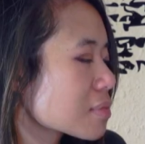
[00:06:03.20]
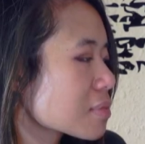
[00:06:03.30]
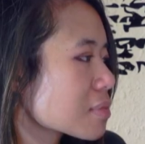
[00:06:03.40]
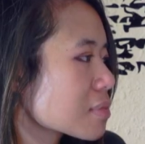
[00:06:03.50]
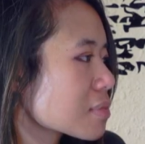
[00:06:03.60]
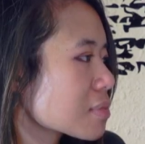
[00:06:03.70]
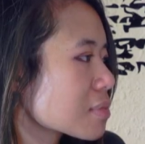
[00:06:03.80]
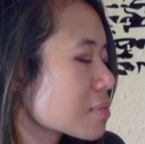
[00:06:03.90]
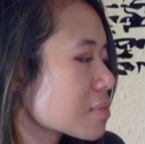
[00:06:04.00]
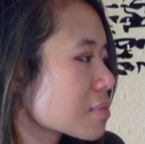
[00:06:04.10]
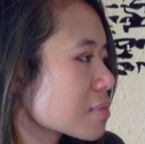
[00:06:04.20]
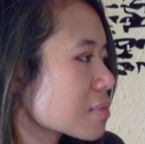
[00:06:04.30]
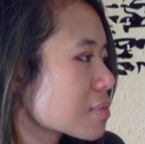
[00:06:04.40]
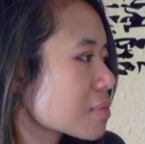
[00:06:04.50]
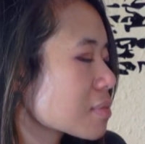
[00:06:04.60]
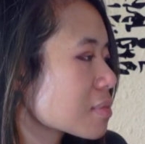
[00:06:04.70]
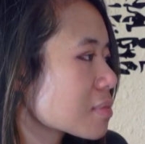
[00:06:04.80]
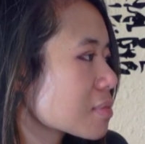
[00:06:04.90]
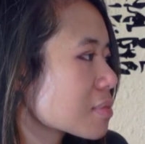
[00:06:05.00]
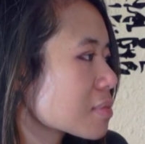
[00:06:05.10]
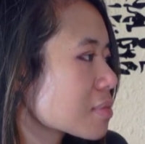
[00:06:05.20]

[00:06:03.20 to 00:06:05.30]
The person shown says nothing.